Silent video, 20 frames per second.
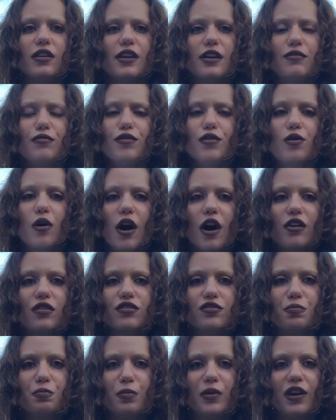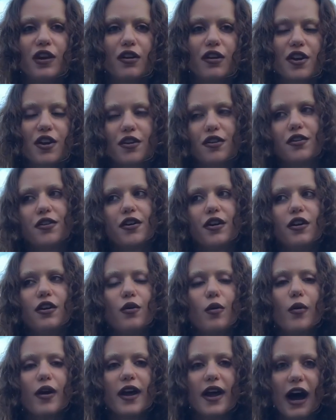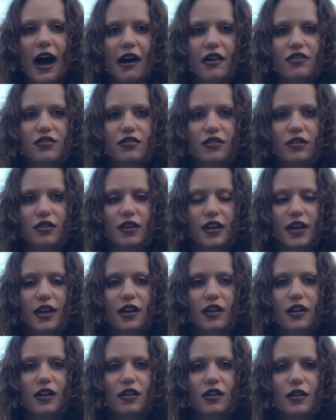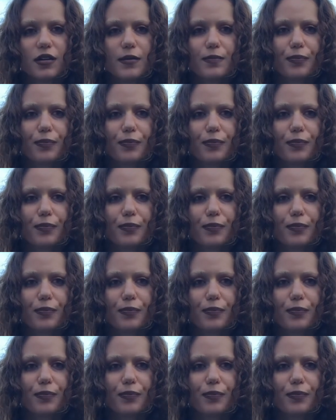if you are superior, you're in a way isolated.